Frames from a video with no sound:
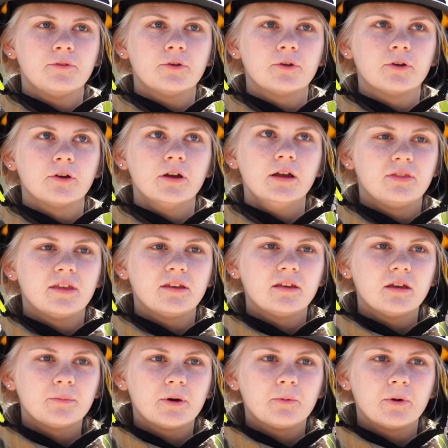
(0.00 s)
you're thinking
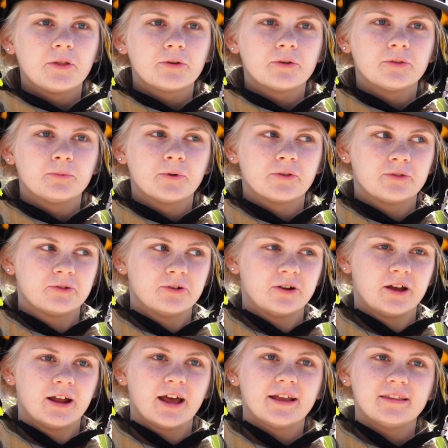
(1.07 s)
about whether it's worth it or
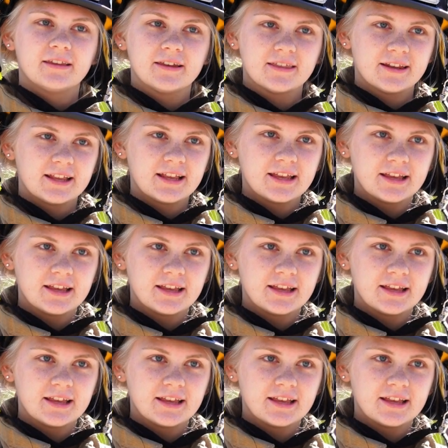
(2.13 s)
not, I'd say that it